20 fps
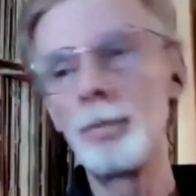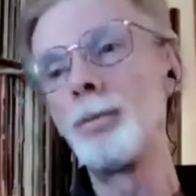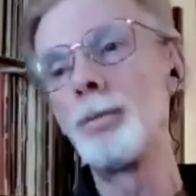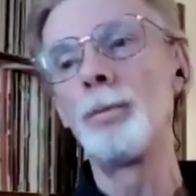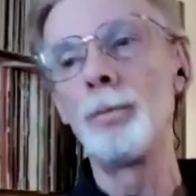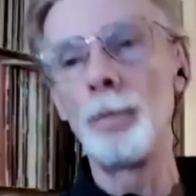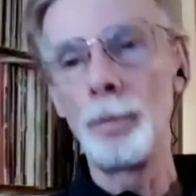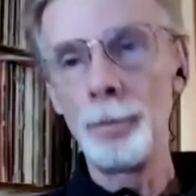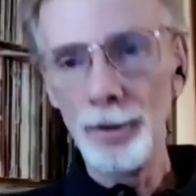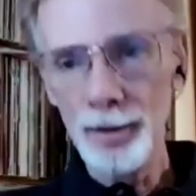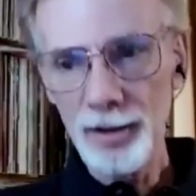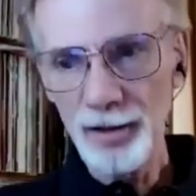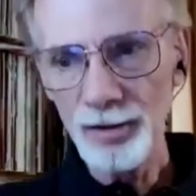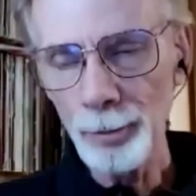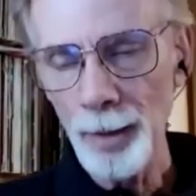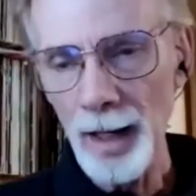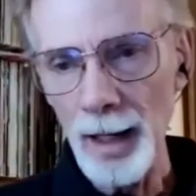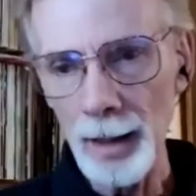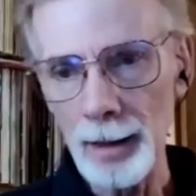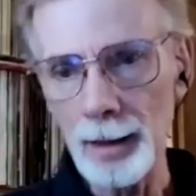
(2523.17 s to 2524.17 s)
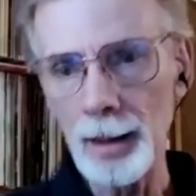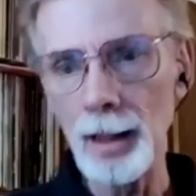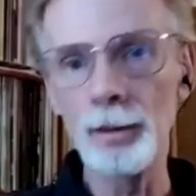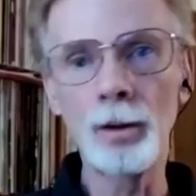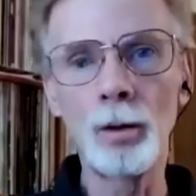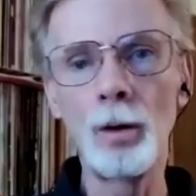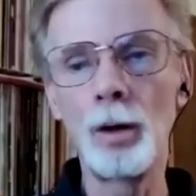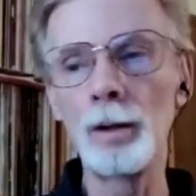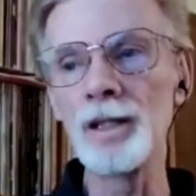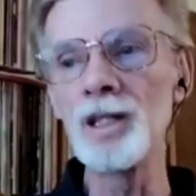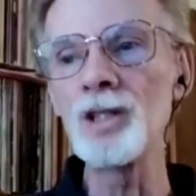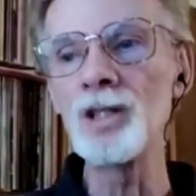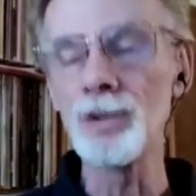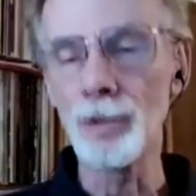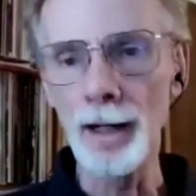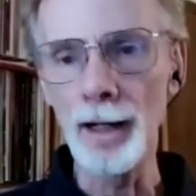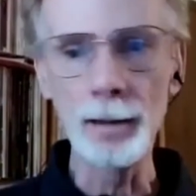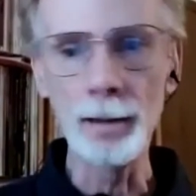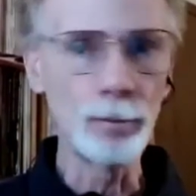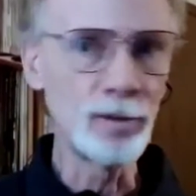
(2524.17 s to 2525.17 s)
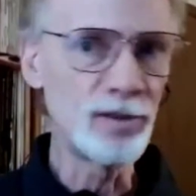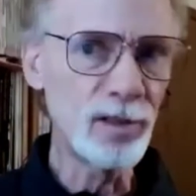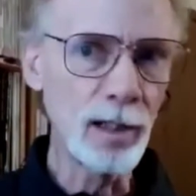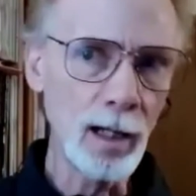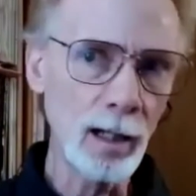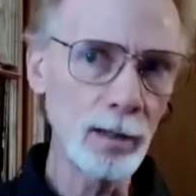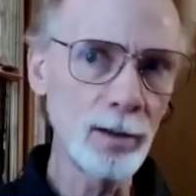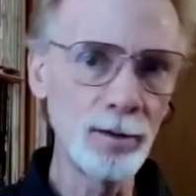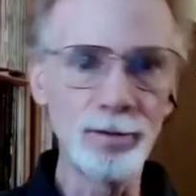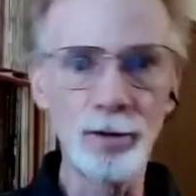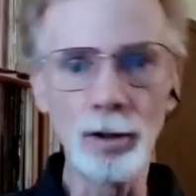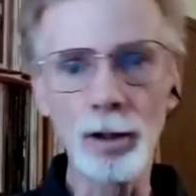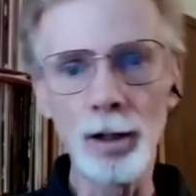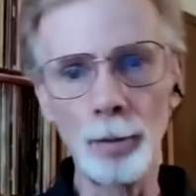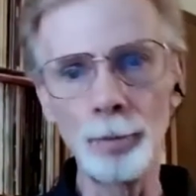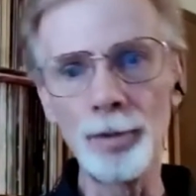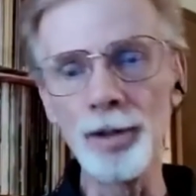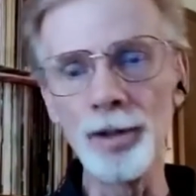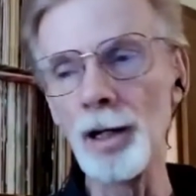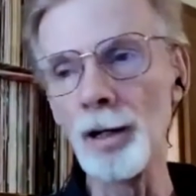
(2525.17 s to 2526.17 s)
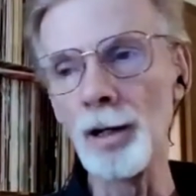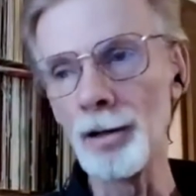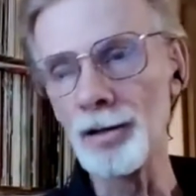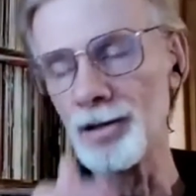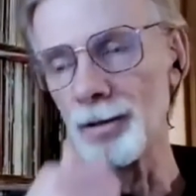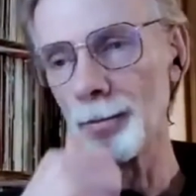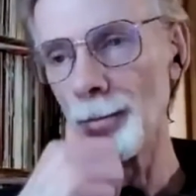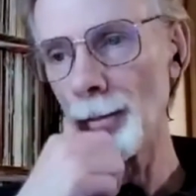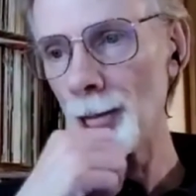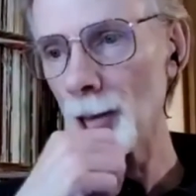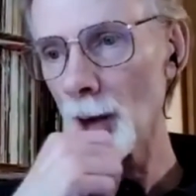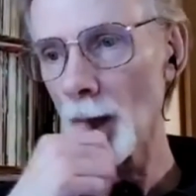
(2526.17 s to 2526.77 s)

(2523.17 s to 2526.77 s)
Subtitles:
we put this band together called E Train. It was together for a couple of years.